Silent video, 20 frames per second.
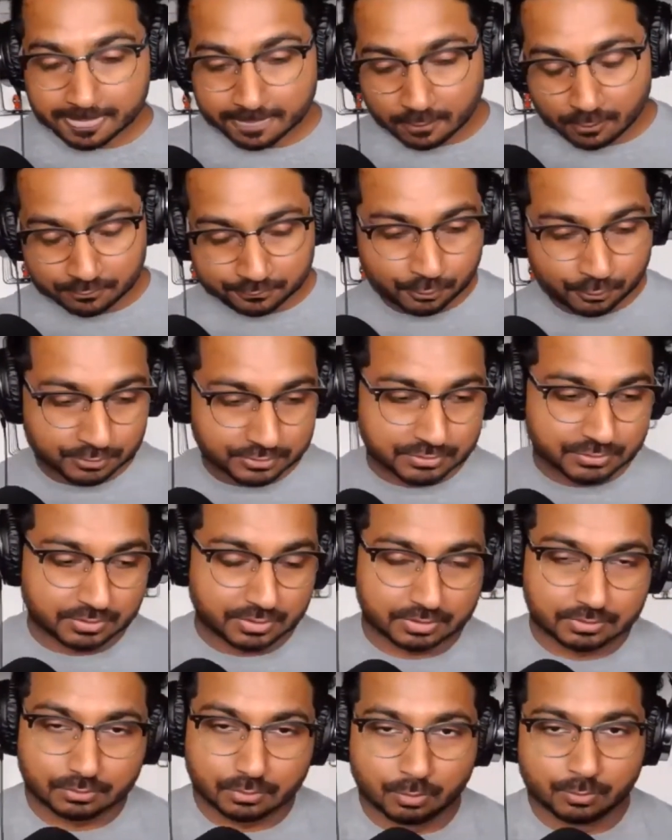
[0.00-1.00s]
Of course, you
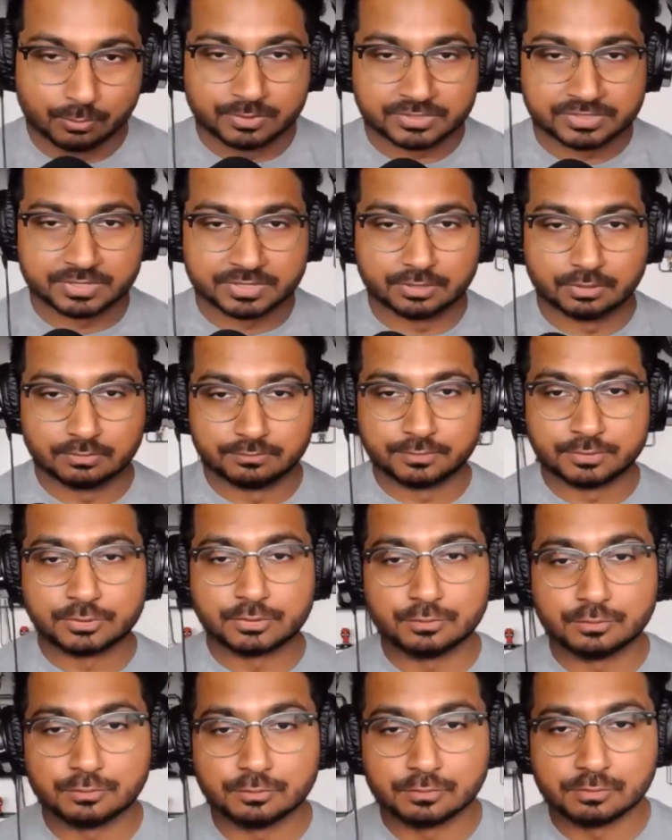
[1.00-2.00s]
can always head over
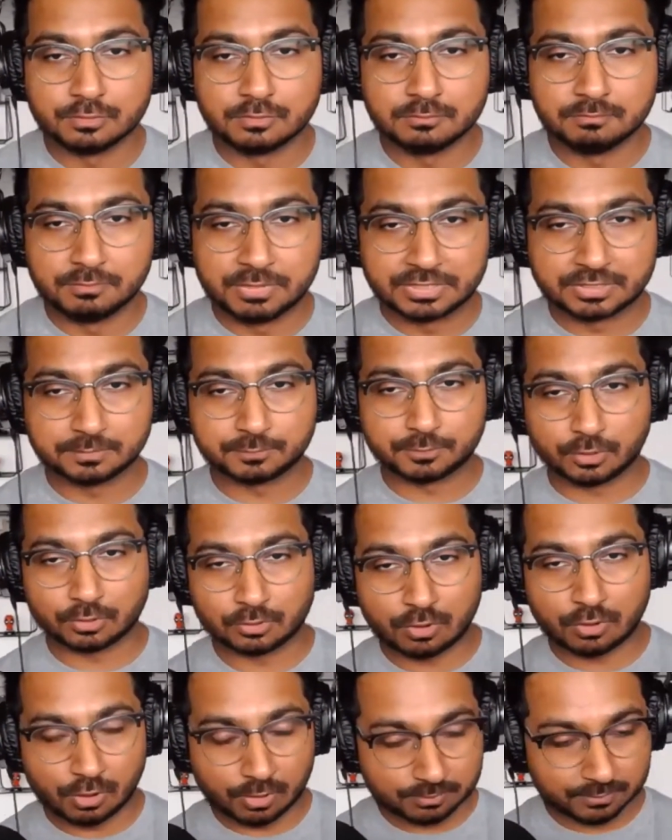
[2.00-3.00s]
to
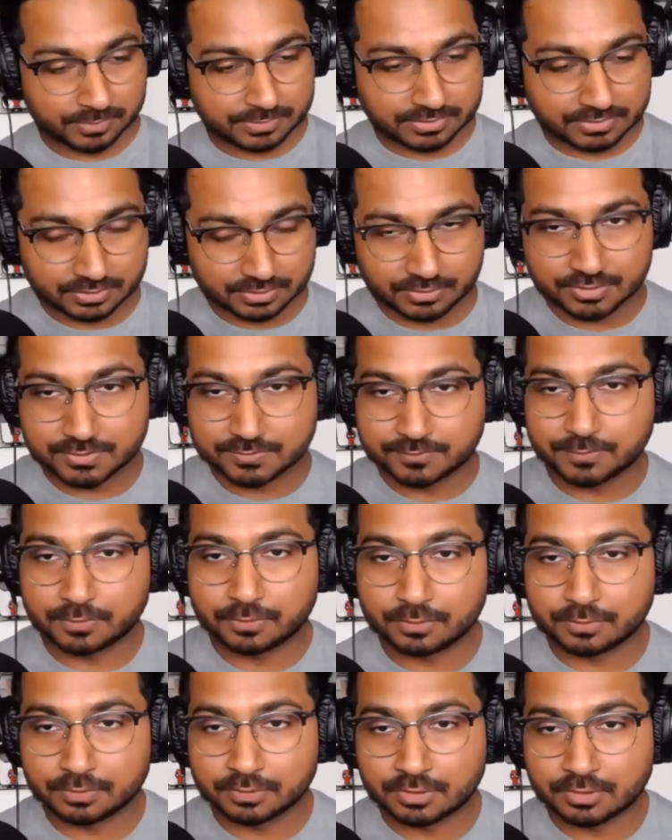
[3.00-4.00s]
meetup.com and search for
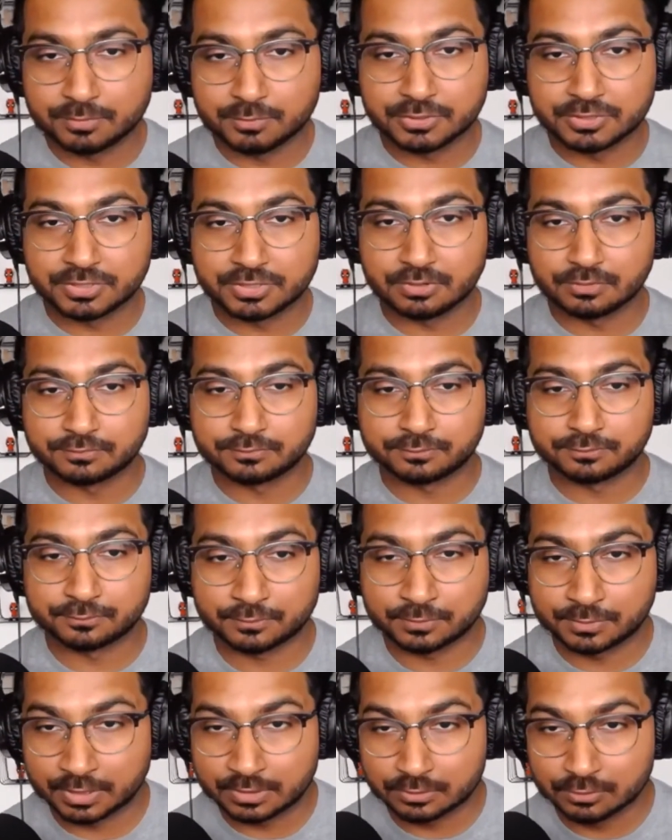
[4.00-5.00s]
a community
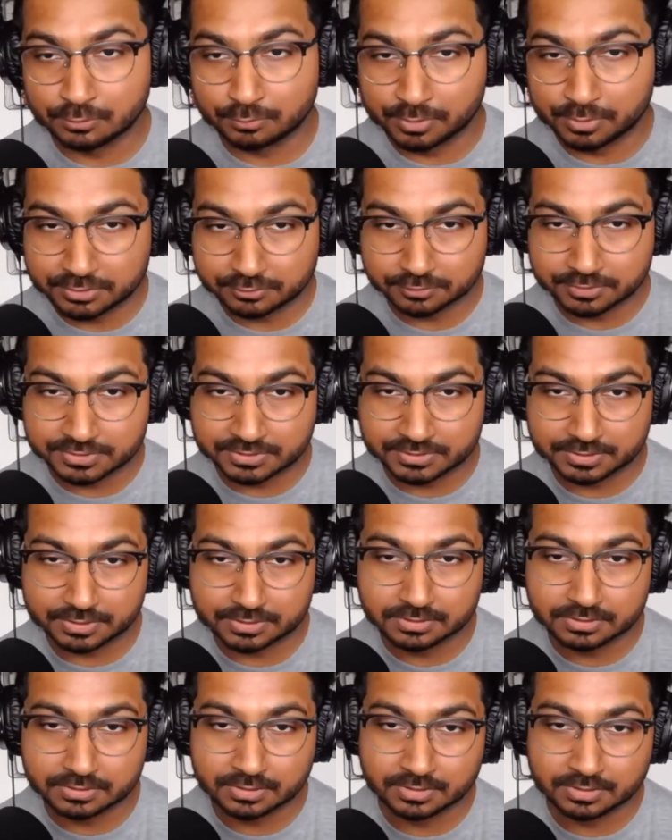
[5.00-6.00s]
that you're interested
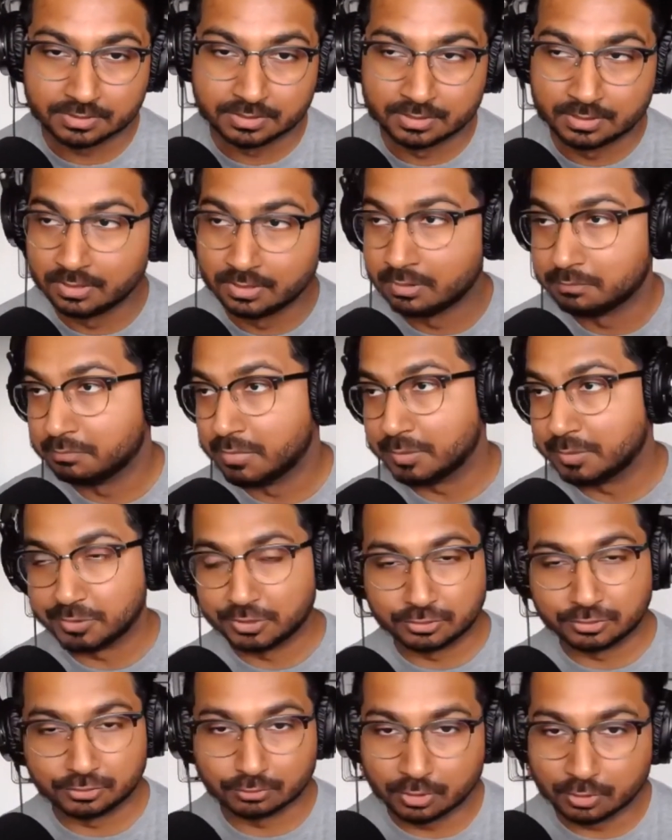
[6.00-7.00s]
in, maybe
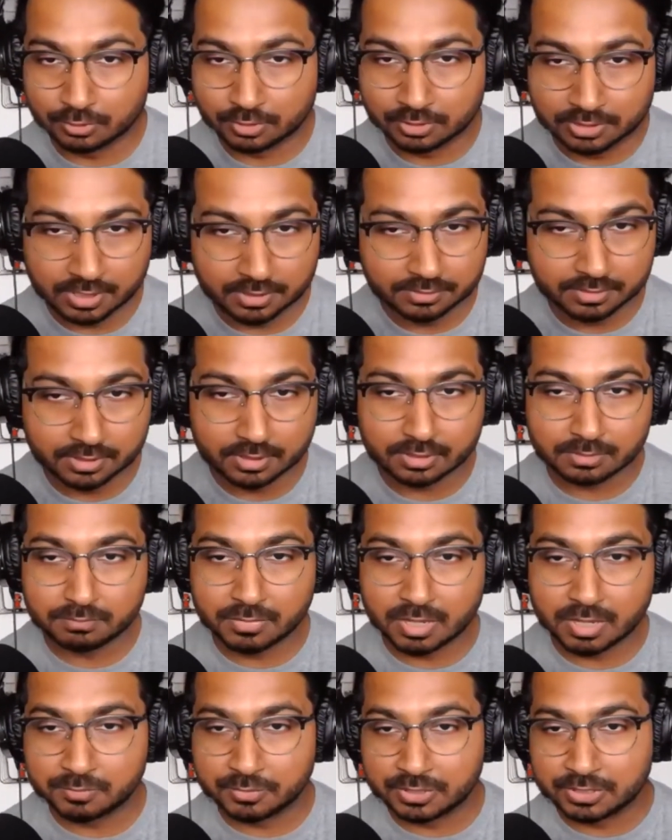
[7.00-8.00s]
in your local area,
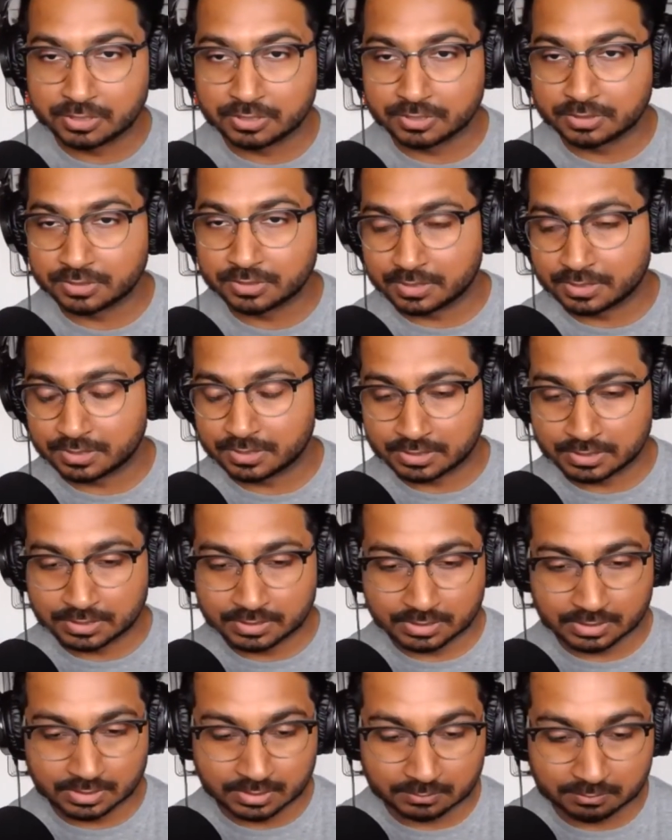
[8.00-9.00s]
maybe
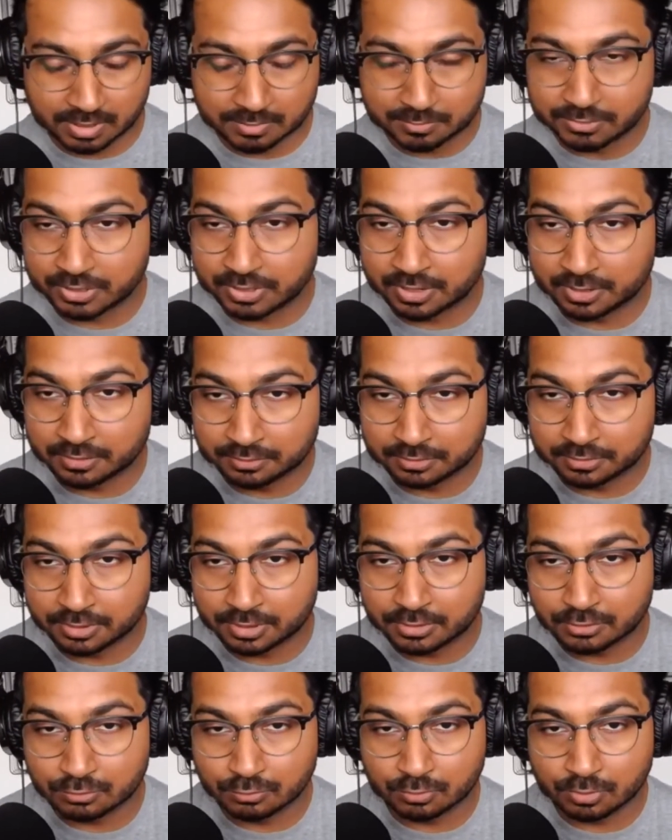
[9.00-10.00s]
the area
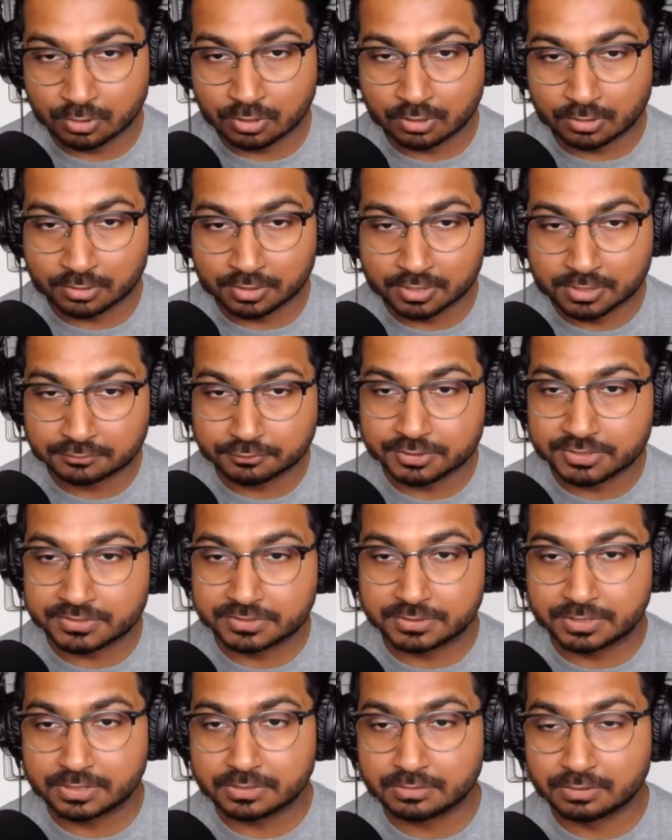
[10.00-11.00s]
that you are
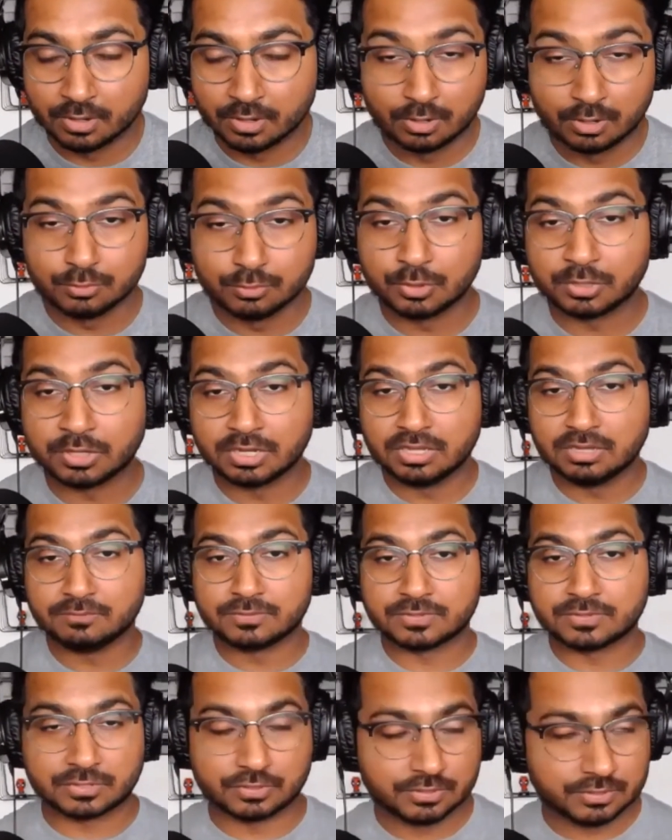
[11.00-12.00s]
interested in. You can even
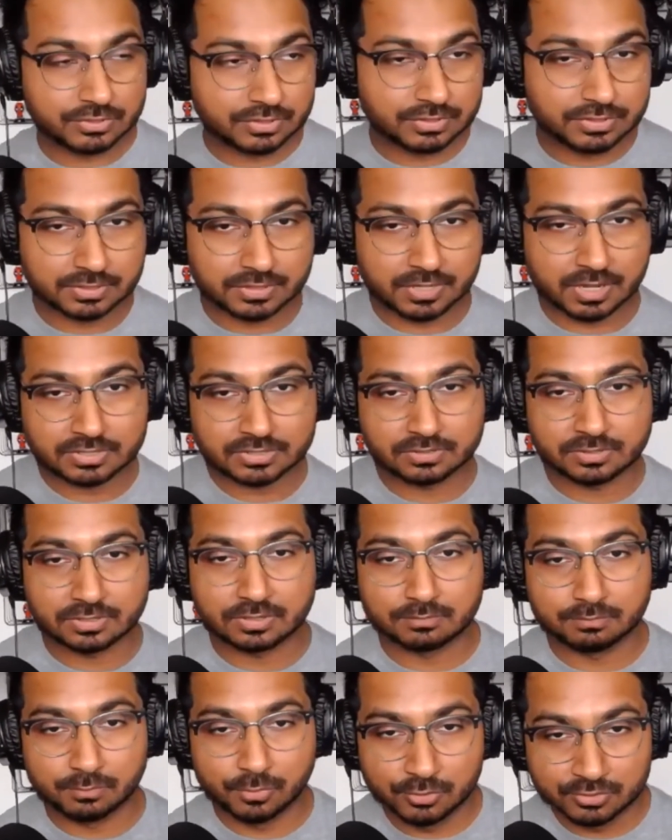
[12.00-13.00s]
search
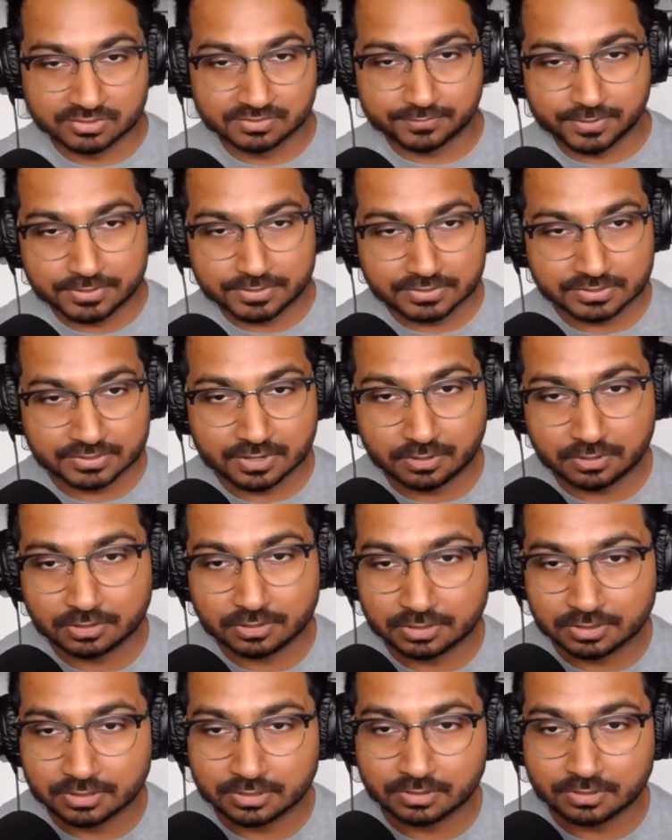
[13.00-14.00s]
internationally. Most events
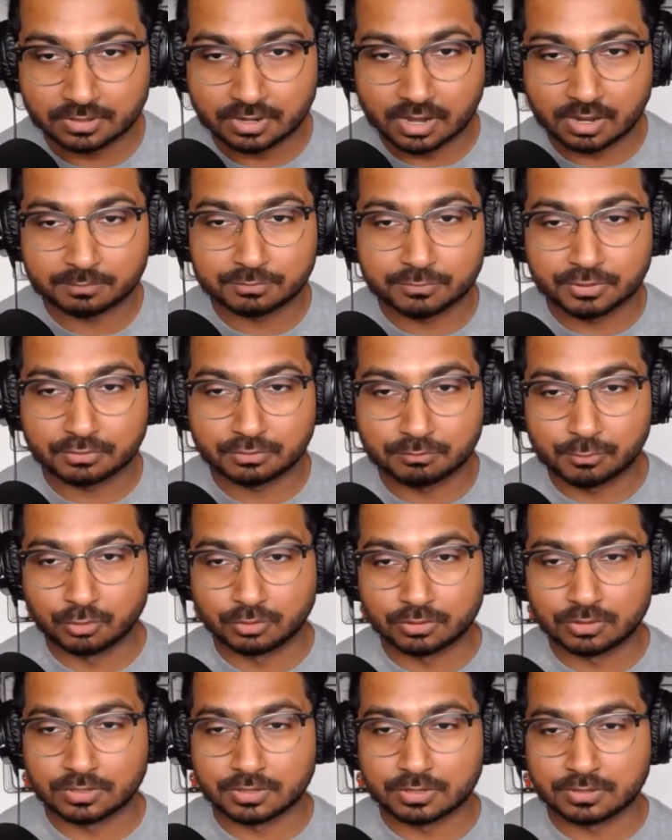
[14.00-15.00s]
currently are happening
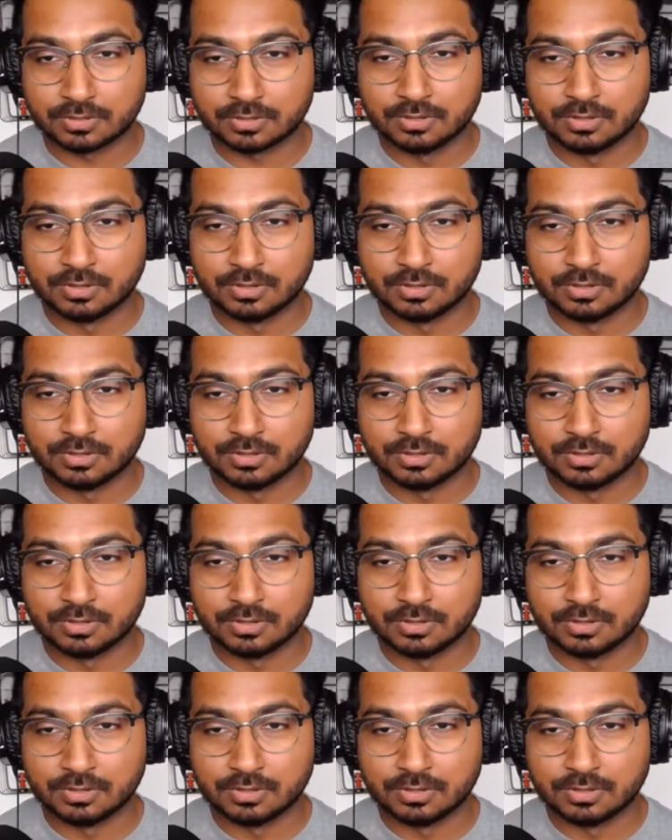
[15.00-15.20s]
remotely.